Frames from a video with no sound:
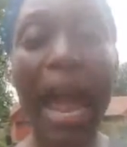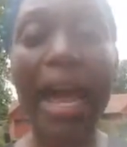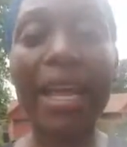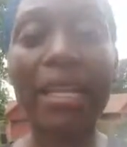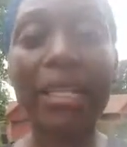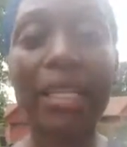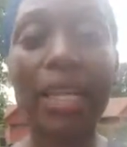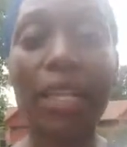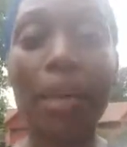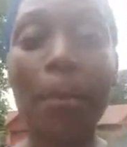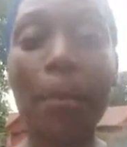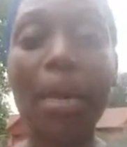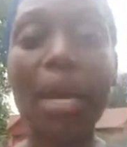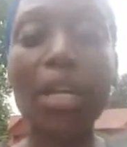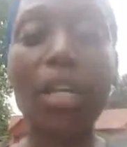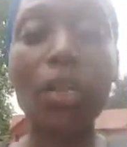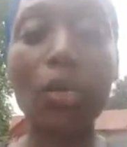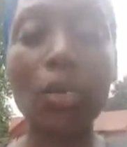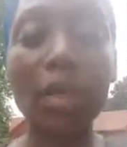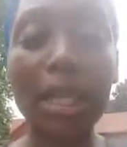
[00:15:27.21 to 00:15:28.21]
and it's going to
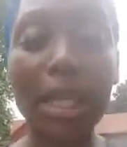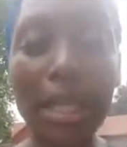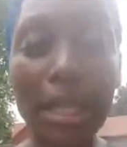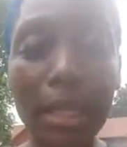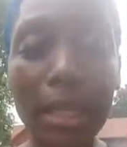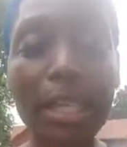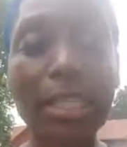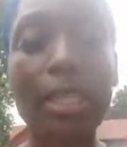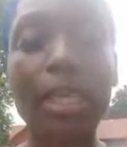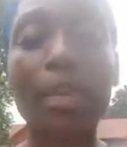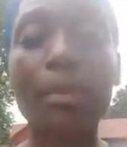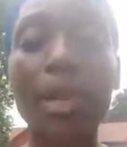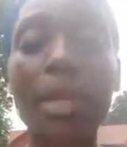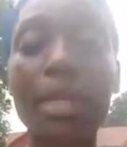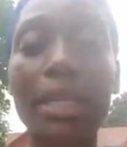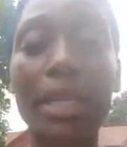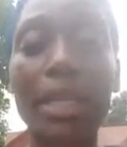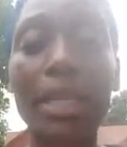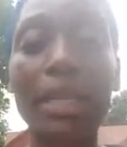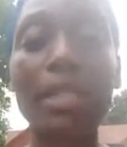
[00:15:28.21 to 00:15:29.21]
make you eat it's going to
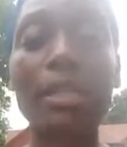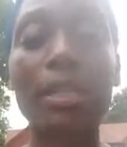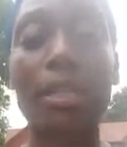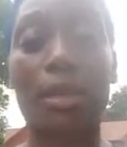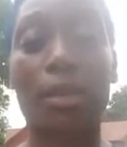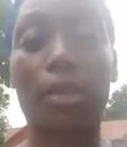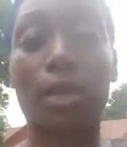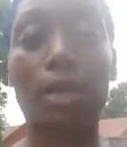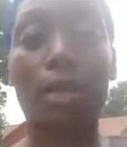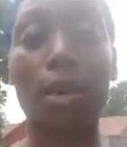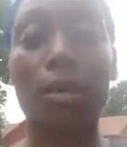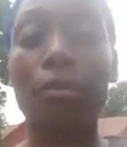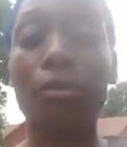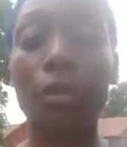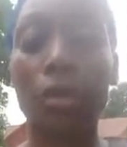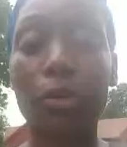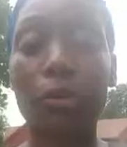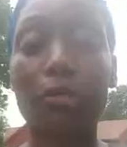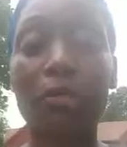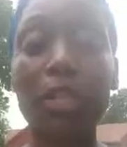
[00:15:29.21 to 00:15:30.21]
make it easier
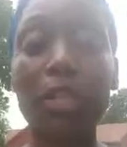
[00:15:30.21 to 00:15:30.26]
for you